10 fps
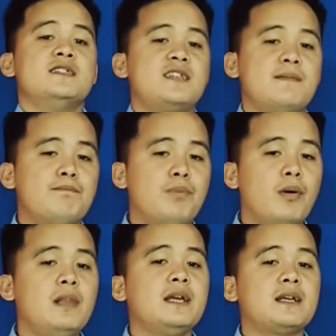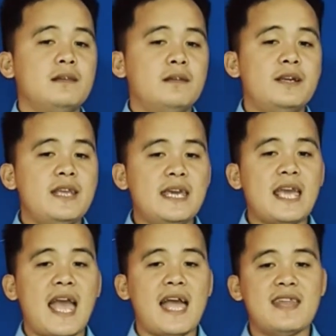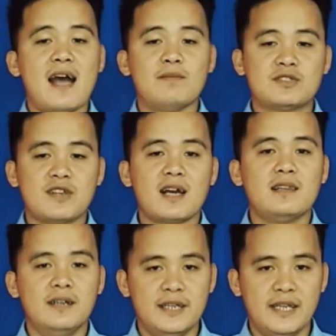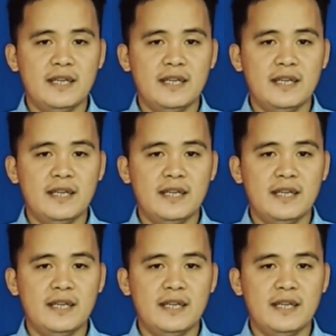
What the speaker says: symbolic learning, and abstract learning.